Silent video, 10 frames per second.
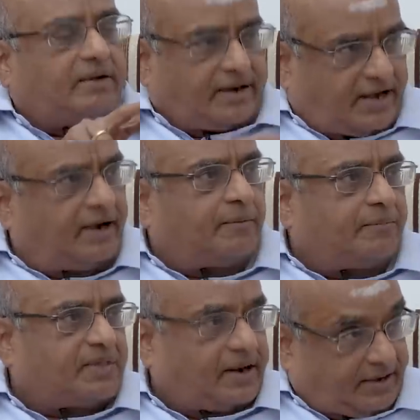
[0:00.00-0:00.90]

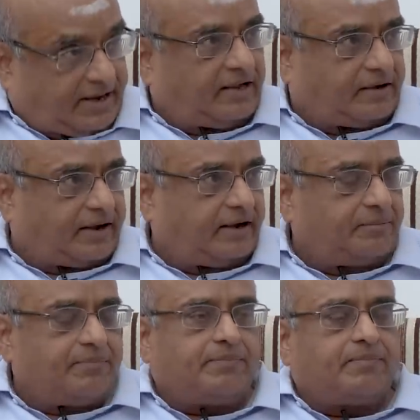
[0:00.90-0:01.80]
trade, retail
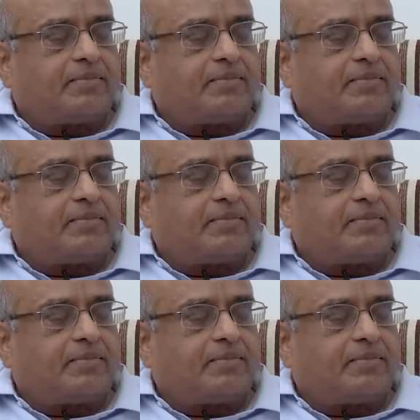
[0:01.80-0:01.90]
trade,